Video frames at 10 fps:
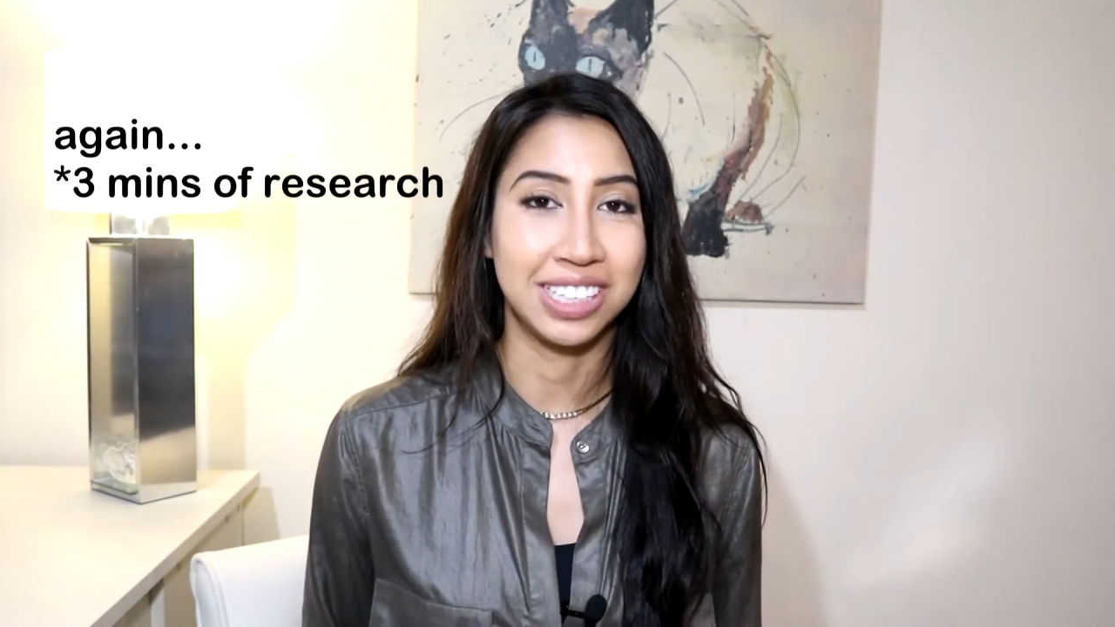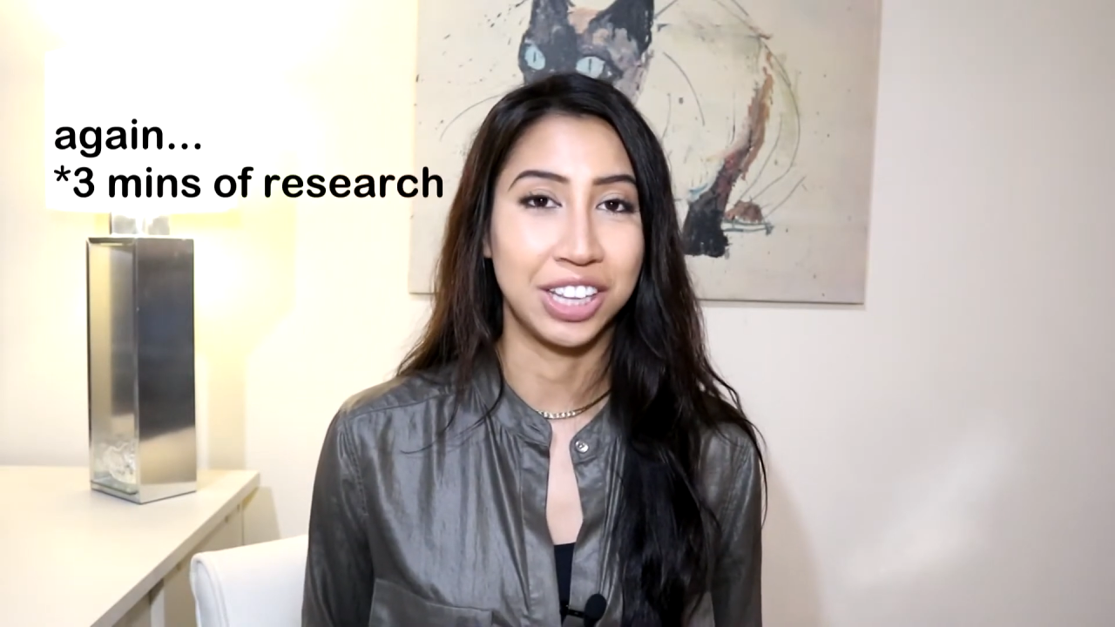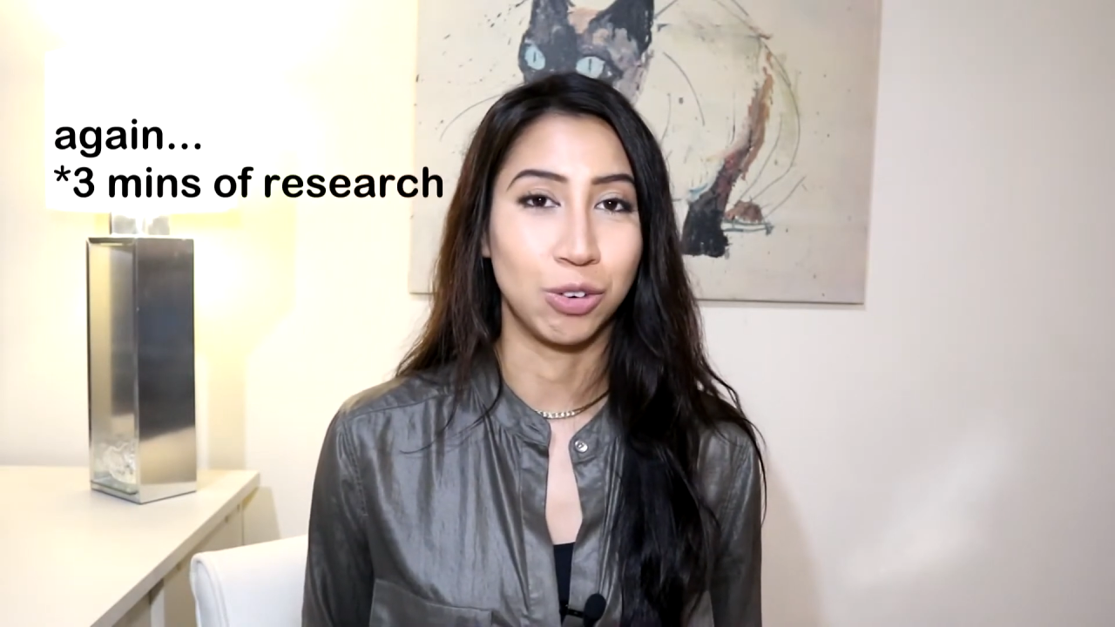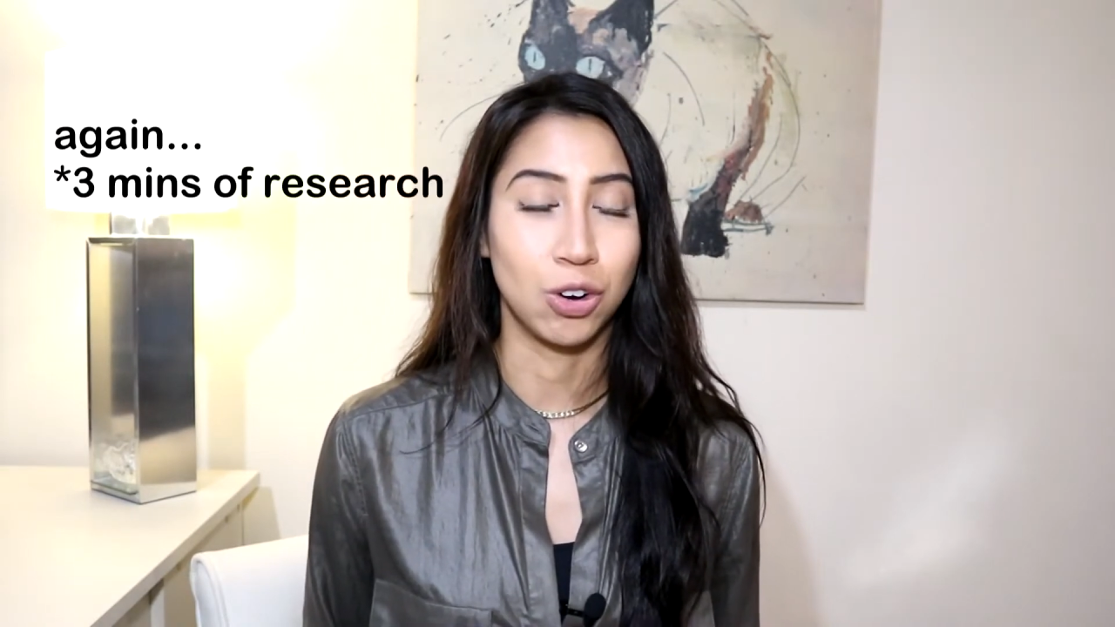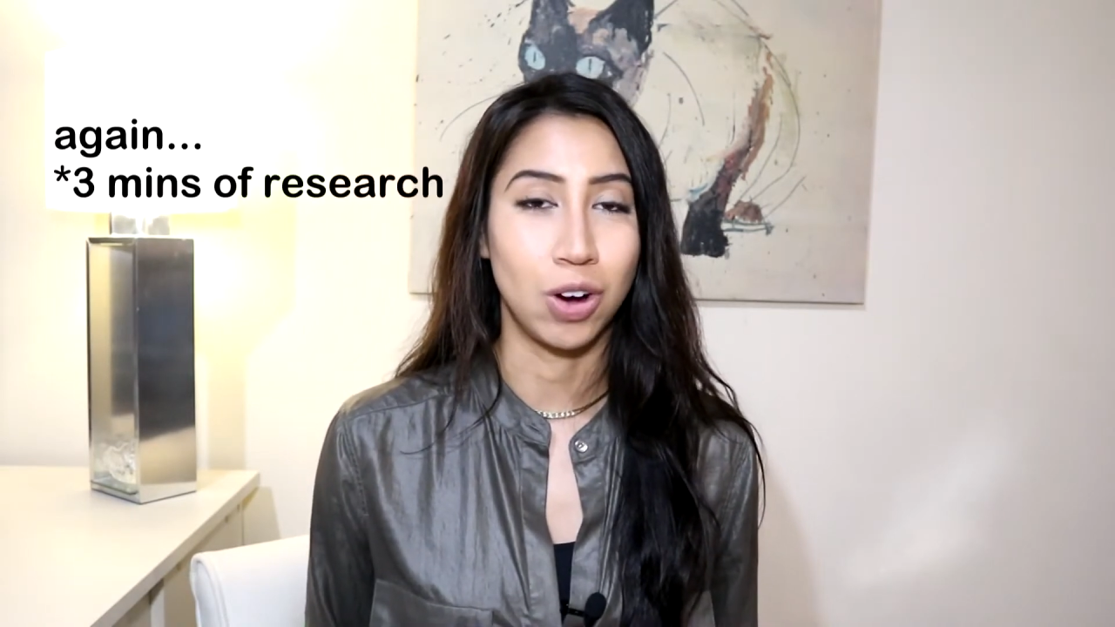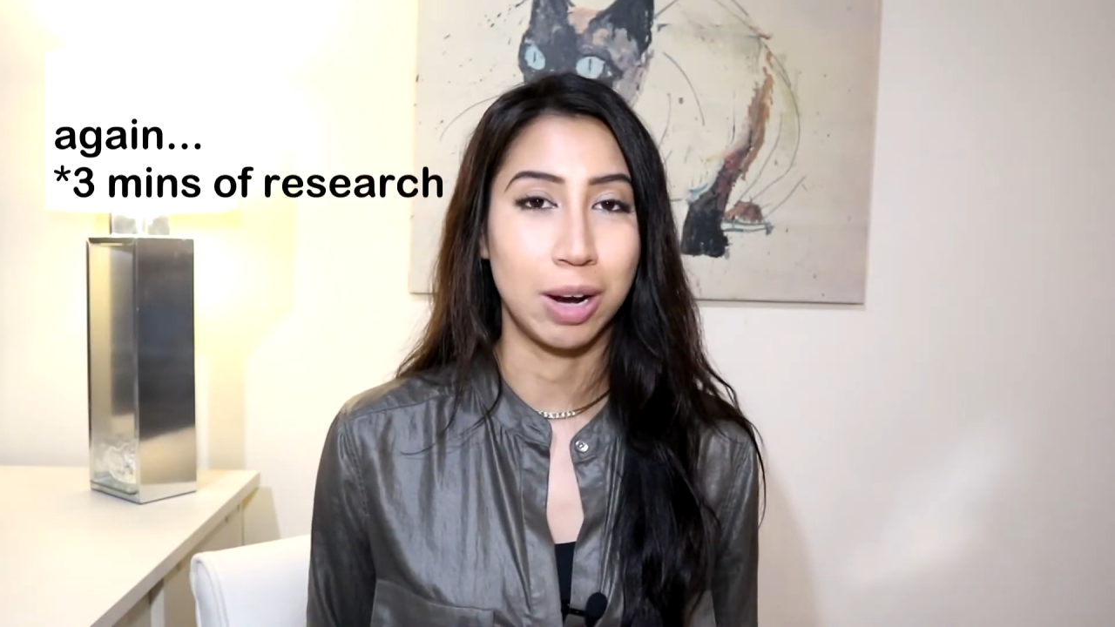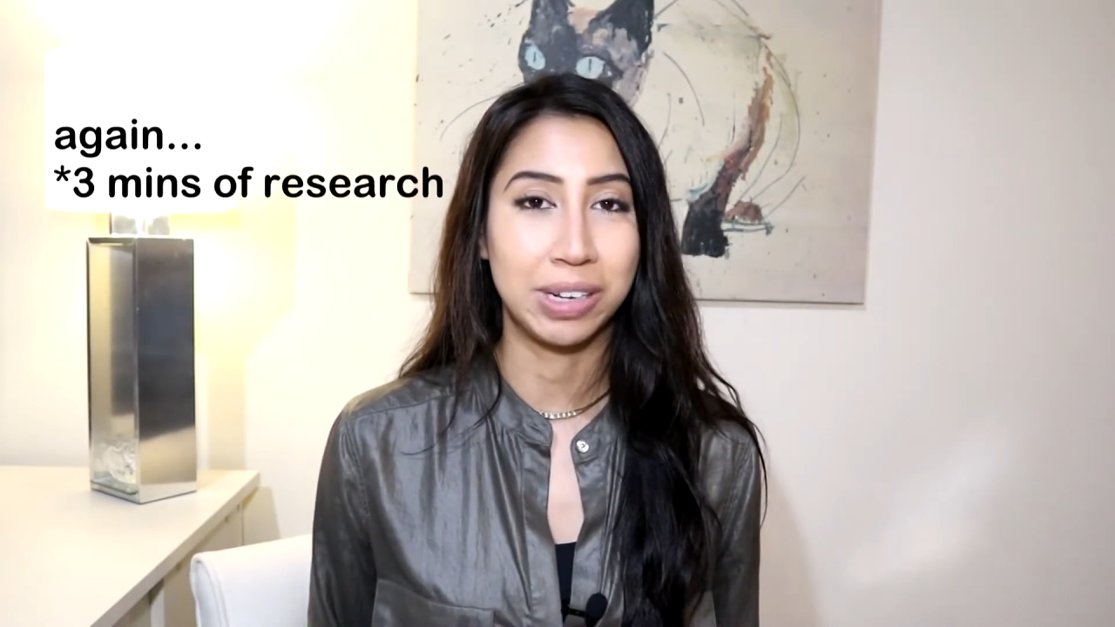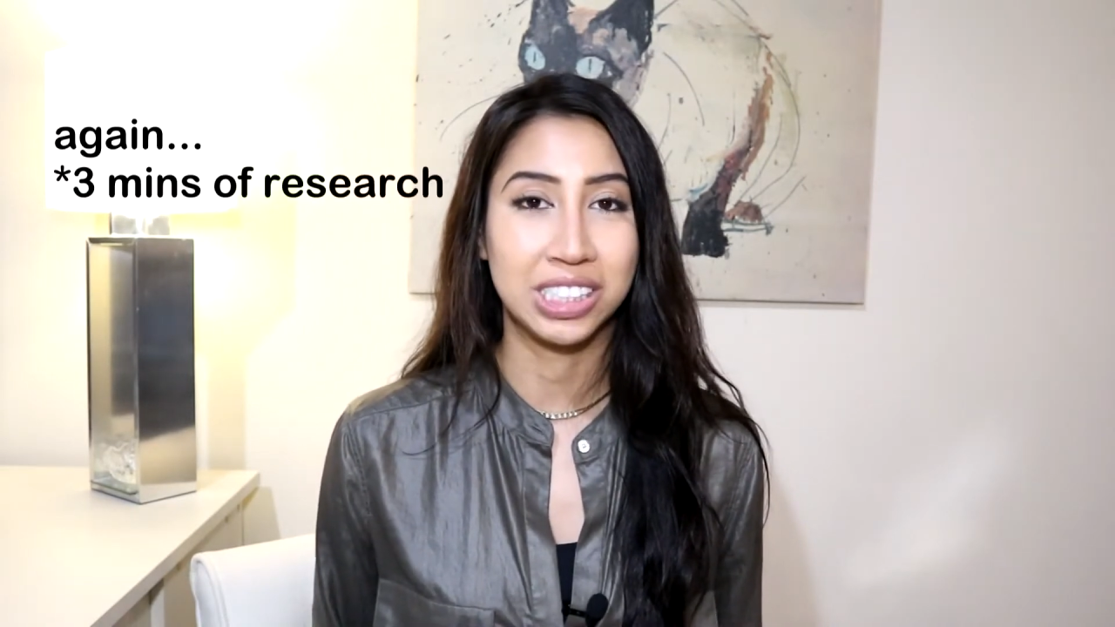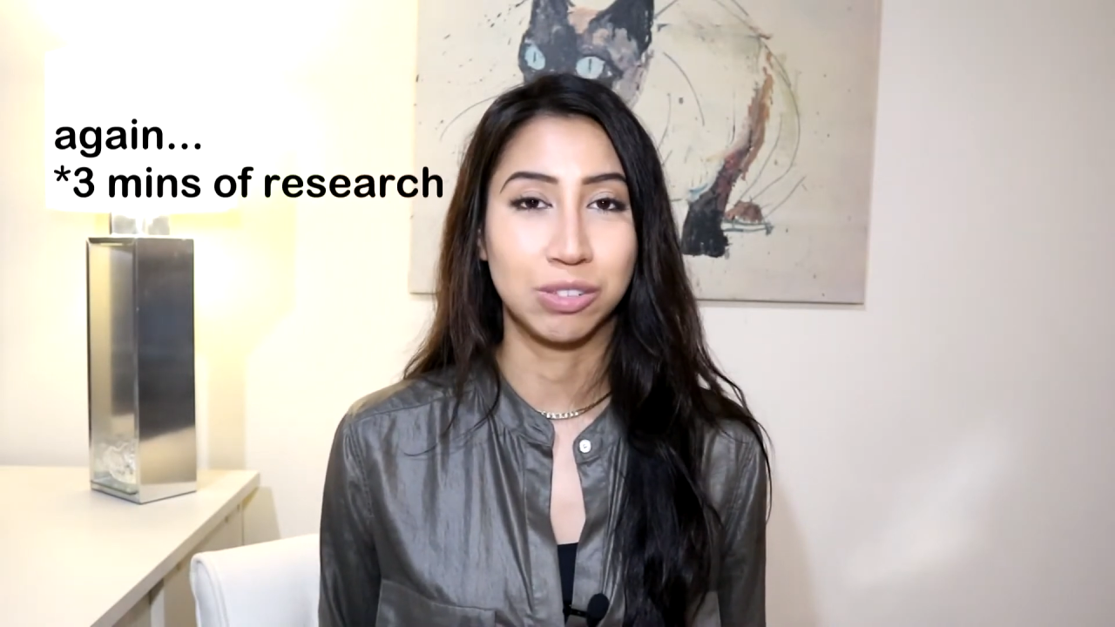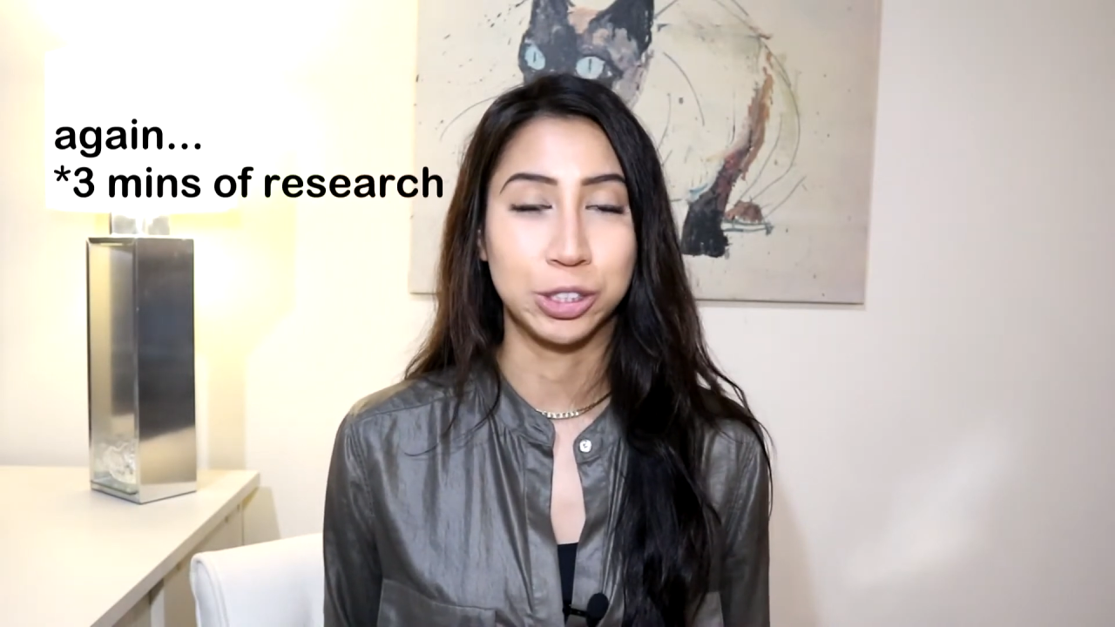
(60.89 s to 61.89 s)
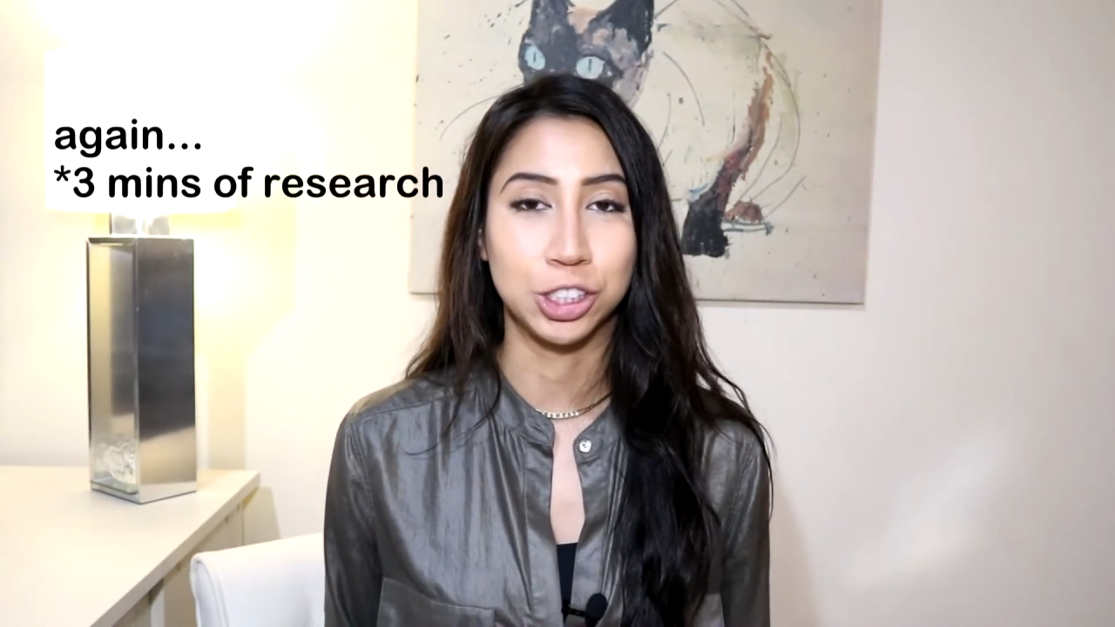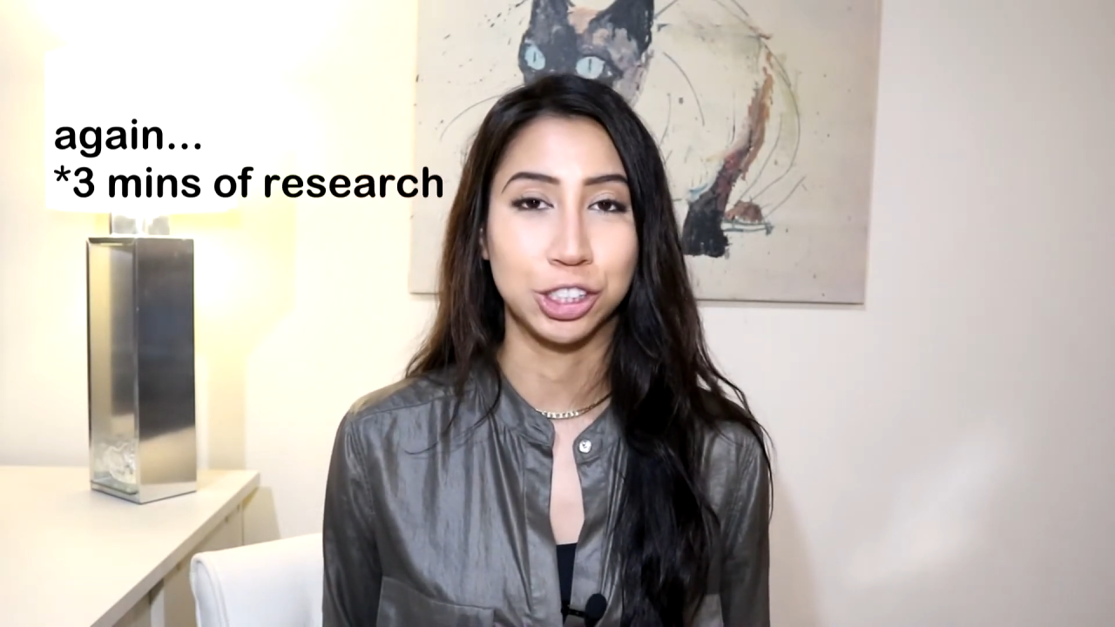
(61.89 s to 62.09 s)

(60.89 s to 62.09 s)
that the requirements of a mature